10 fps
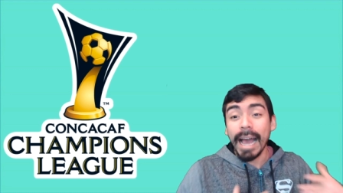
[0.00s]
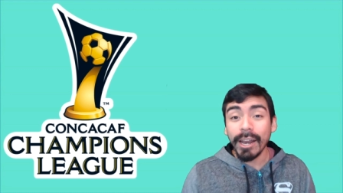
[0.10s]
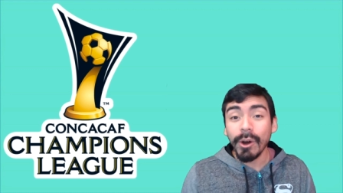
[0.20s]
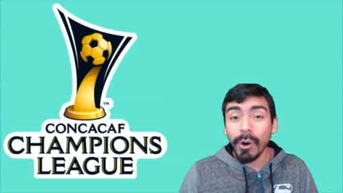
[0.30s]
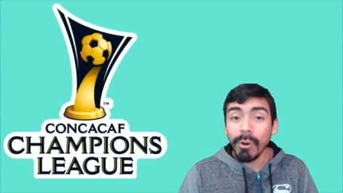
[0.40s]

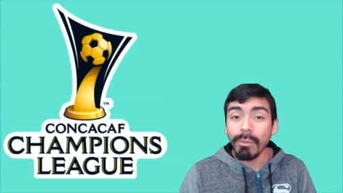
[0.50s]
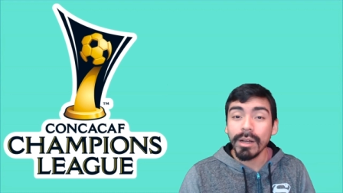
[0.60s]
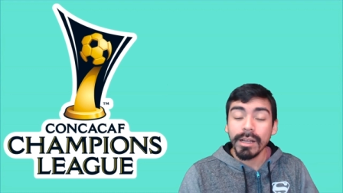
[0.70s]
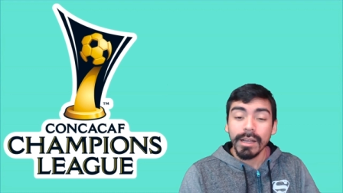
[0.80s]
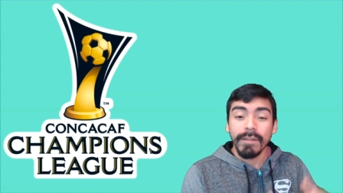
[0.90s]
at
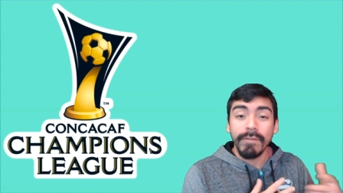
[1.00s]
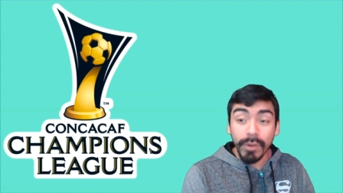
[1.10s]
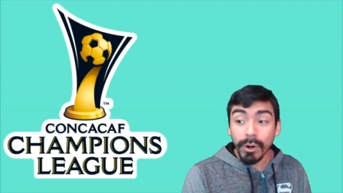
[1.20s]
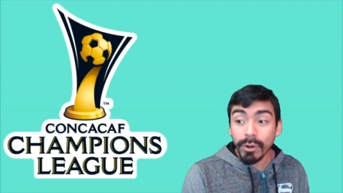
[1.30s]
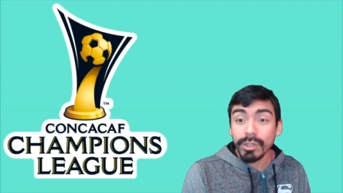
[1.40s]
home
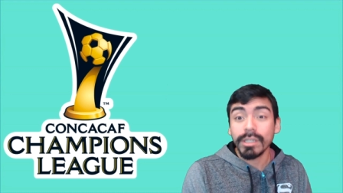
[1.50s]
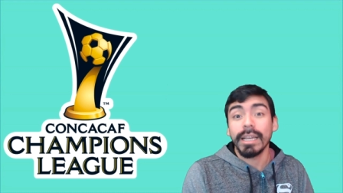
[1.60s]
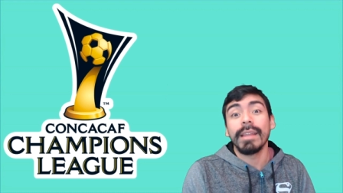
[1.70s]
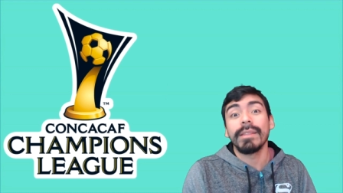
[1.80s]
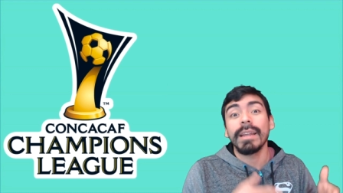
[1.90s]
first,
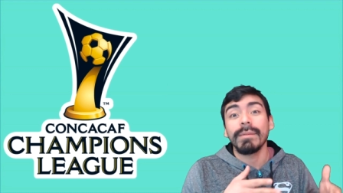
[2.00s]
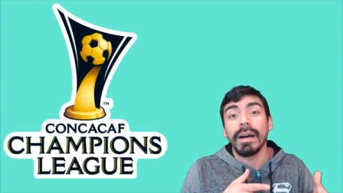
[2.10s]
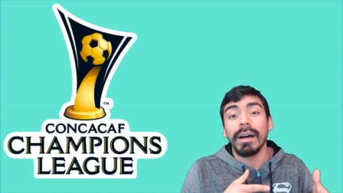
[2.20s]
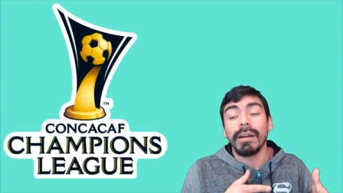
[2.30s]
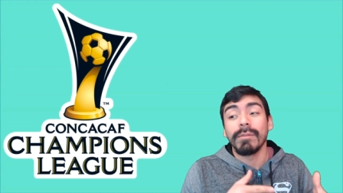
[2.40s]
and then
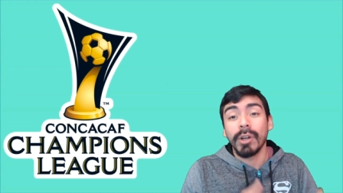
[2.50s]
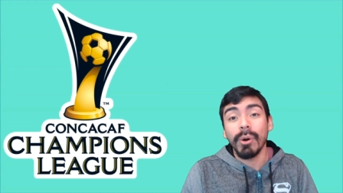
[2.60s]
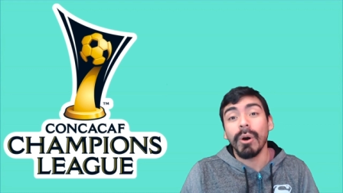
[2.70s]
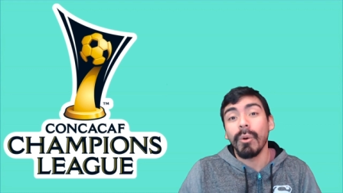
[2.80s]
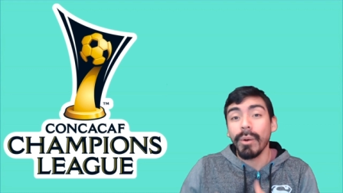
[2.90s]

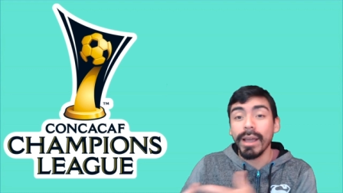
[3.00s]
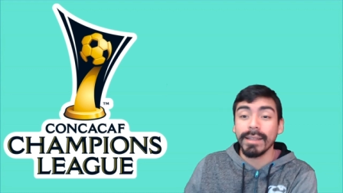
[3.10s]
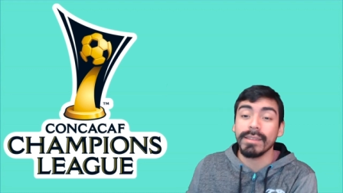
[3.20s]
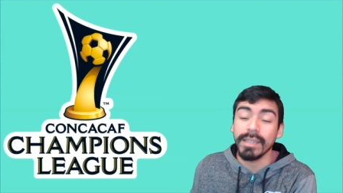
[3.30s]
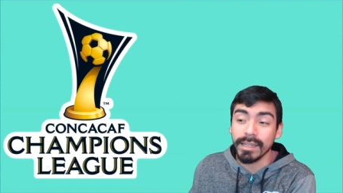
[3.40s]
go away
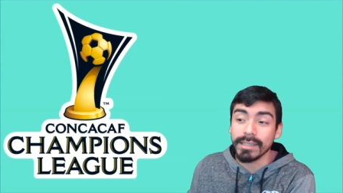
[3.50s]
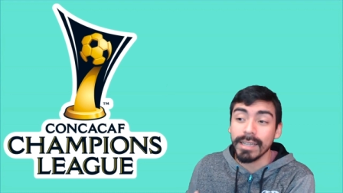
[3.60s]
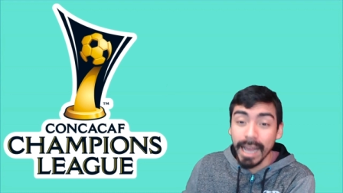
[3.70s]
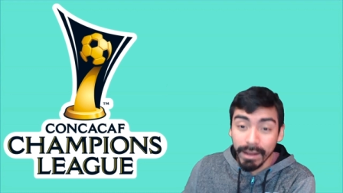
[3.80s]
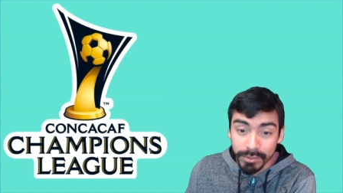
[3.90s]
at Tigres
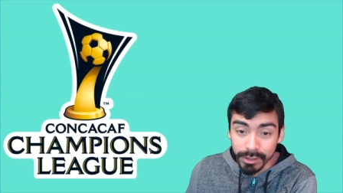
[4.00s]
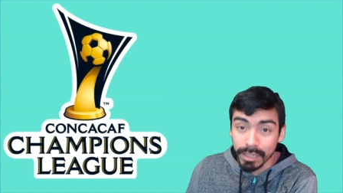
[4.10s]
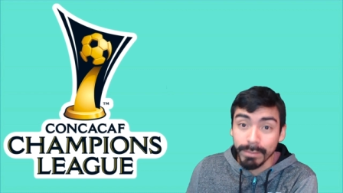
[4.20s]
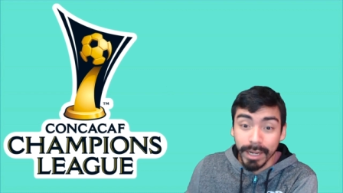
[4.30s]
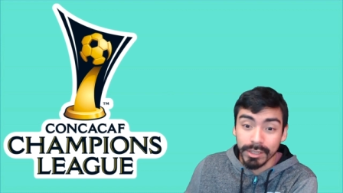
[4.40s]
after
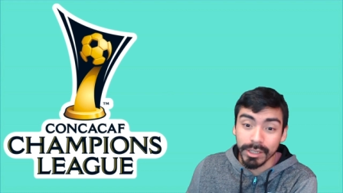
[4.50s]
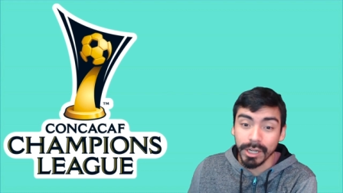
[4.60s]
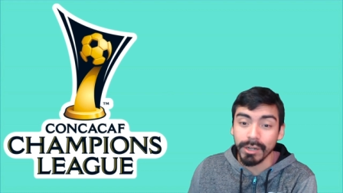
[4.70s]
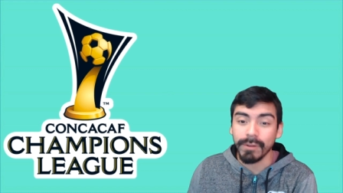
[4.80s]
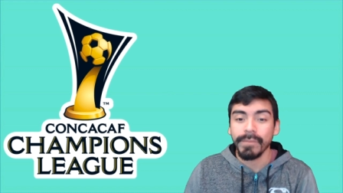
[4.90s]
in
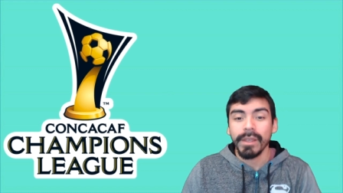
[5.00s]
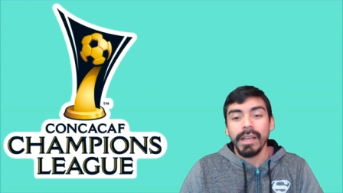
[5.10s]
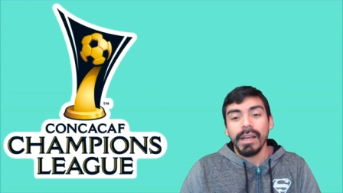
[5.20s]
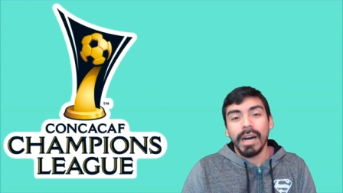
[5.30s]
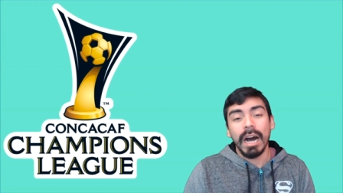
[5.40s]
Mexico.
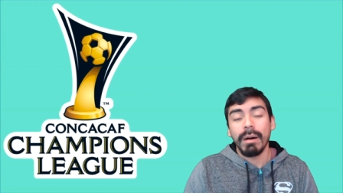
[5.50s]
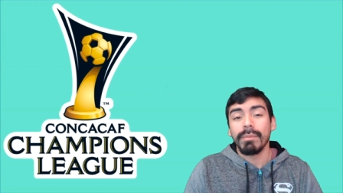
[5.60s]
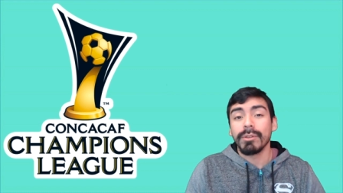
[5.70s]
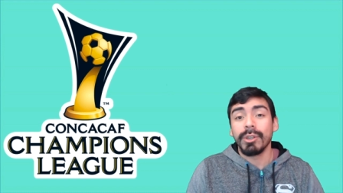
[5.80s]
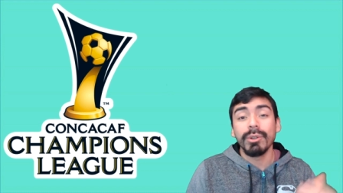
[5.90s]

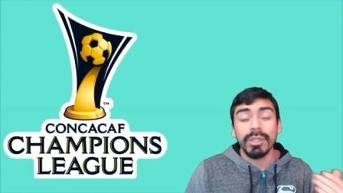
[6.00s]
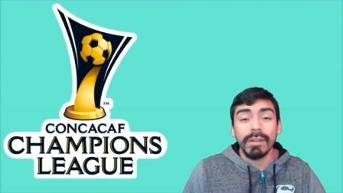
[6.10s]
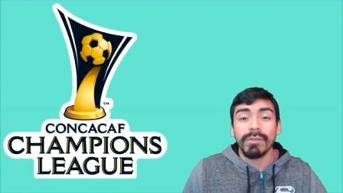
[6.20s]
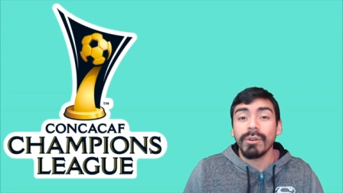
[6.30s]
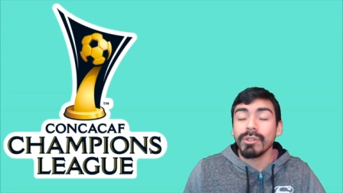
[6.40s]
Um,
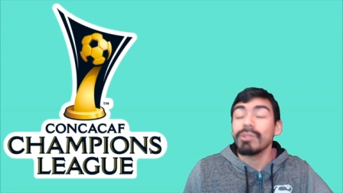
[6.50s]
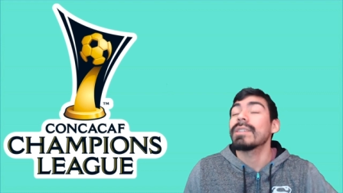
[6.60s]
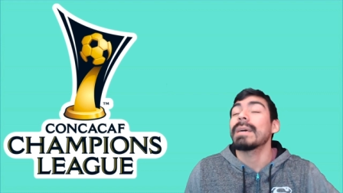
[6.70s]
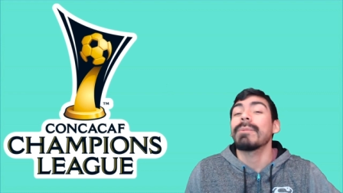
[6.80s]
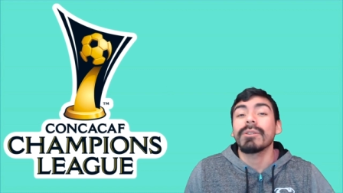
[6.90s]
Houston, of course,
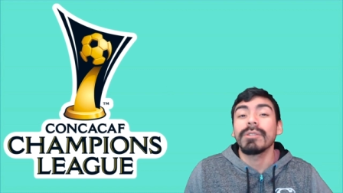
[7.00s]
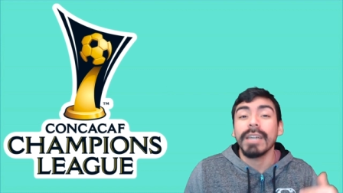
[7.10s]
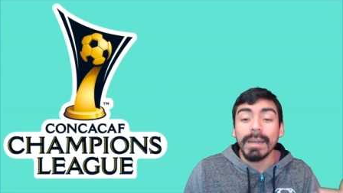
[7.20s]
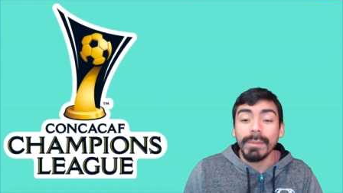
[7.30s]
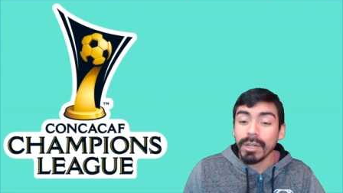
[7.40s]
Houston Dynamo,
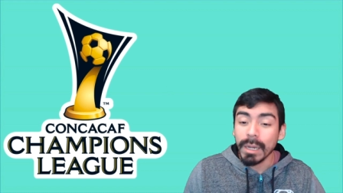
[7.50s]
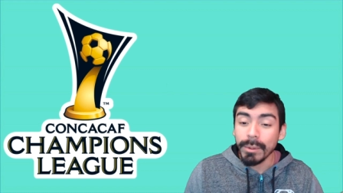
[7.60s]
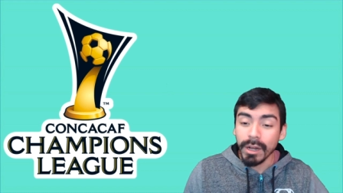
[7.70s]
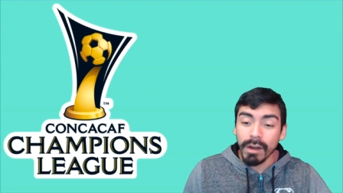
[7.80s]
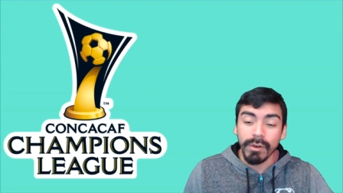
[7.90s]
Dynamo
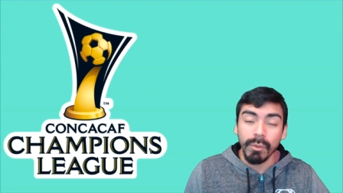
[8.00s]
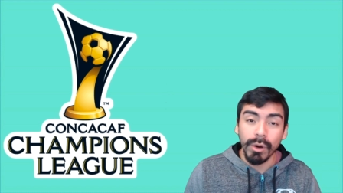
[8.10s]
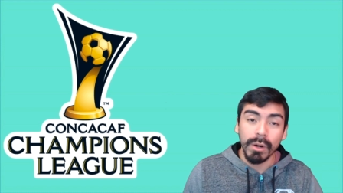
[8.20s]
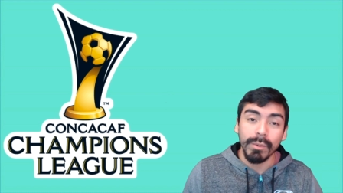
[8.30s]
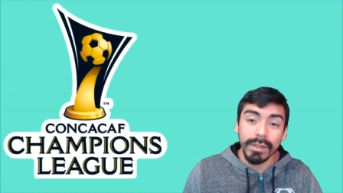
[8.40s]
coming off a
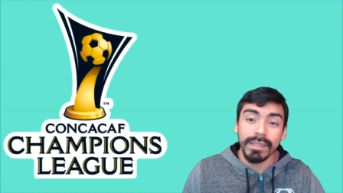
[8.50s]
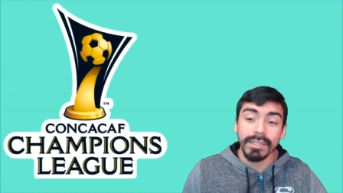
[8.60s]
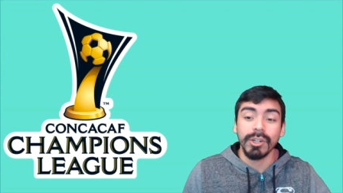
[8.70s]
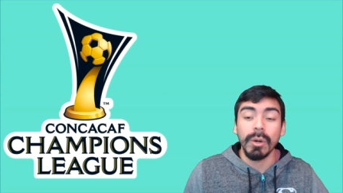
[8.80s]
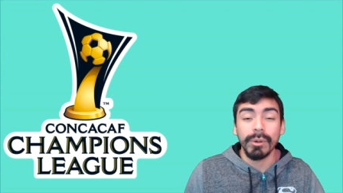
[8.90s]
1-1
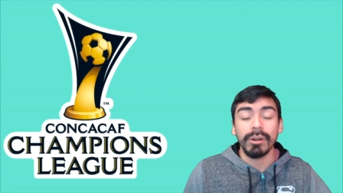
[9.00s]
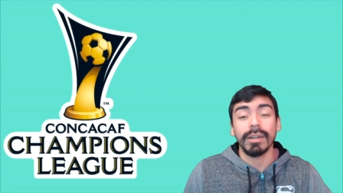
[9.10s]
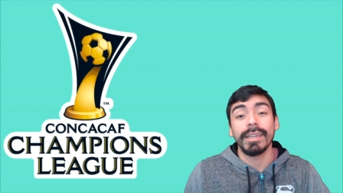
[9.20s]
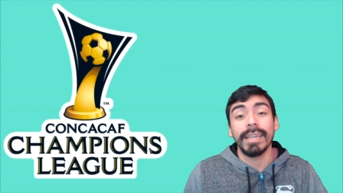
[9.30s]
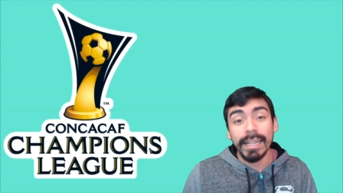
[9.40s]
season opener
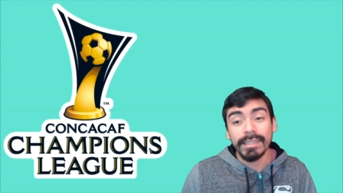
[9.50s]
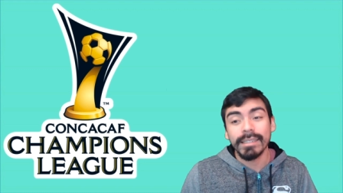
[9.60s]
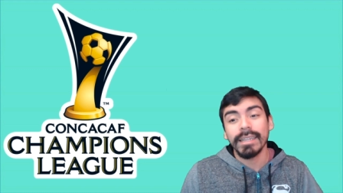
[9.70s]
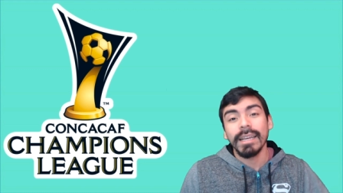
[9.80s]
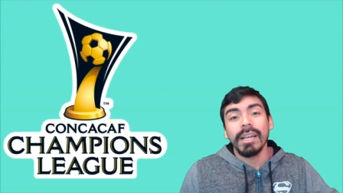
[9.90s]

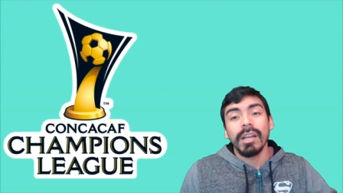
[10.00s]
against